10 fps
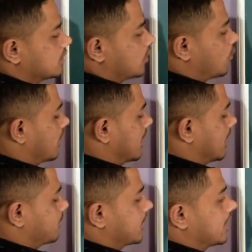Now what
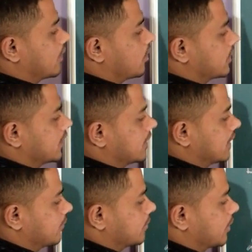happened? I got here
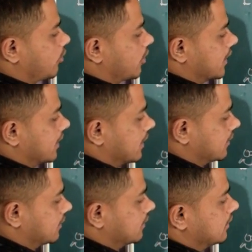double bond here,